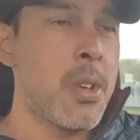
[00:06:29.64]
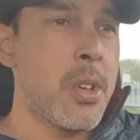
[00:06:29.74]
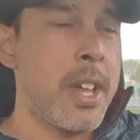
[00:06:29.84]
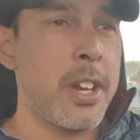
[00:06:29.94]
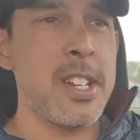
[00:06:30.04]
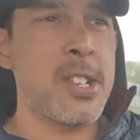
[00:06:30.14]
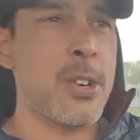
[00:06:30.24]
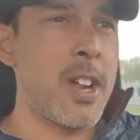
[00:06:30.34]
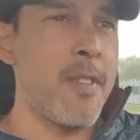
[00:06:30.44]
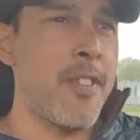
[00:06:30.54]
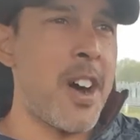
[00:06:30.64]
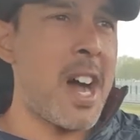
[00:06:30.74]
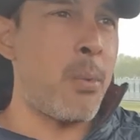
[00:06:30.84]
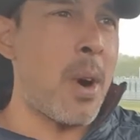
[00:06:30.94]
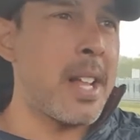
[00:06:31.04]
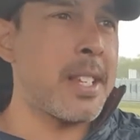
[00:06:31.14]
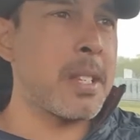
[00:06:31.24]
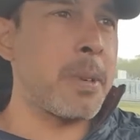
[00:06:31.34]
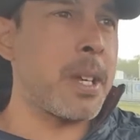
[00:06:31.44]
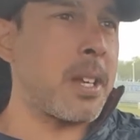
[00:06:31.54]
It only caught on fire
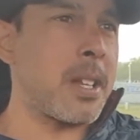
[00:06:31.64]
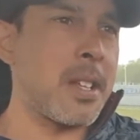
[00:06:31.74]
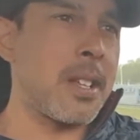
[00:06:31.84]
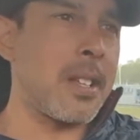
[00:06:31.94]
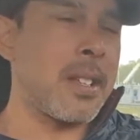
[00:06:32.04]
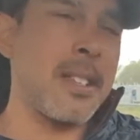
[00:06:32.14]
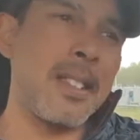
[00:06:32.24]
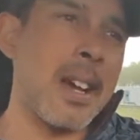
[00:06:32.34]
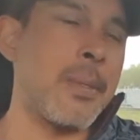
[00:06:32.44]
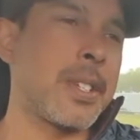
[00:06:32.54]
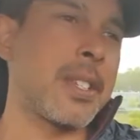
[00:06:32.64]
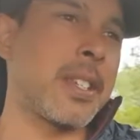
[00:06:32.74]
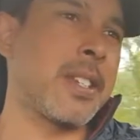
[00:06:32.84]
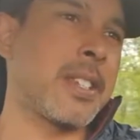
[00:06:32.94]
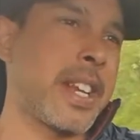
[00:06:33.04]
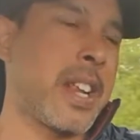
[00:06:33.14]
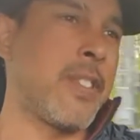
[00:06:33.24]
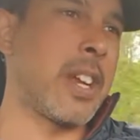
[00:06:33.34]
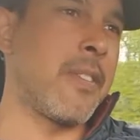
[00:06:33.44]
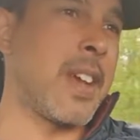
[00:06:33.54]
once, but that was a
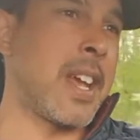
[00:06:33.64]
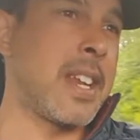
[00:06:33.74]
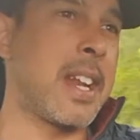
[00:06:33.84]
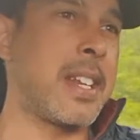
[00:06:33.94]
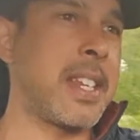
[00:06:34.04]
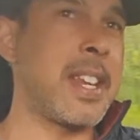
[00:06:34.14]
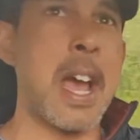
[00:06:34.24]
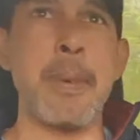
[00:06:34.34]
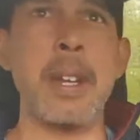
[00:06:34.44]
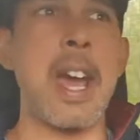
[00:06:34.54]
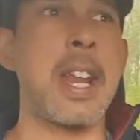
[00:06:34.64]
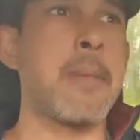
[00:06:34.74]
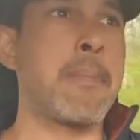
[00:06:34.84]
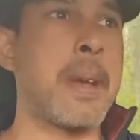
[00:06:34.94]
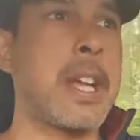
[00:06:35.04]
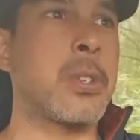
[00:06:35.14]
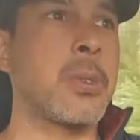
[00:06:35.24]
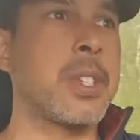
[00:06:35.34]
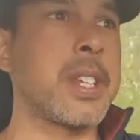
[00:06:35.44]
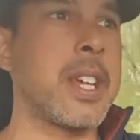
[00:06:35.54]
significant event, and it did happen at a
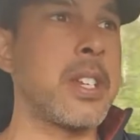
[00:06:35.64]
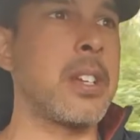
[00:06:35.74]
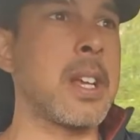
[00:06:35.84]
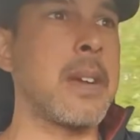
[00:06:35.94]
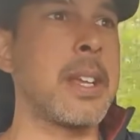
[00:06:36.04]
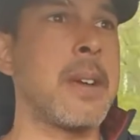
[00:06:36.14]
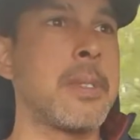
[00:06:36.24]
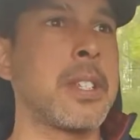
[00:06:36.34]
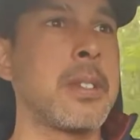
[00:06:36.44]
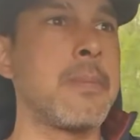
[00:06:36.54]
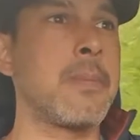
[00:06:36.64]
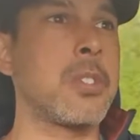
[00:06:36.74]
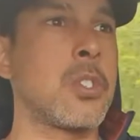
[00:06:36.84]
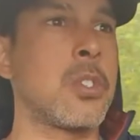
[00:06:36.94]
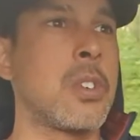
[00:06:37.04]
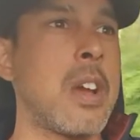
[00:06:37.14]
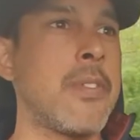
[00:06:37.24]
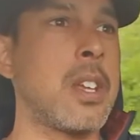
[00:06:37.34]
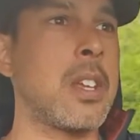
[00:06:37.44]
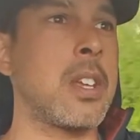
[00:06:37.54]
petrol station. I'm coming up to some
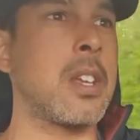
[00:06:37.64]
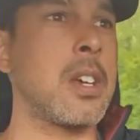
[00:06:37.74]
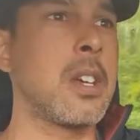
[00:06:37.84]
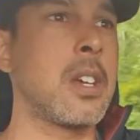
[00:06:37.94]
traffic here,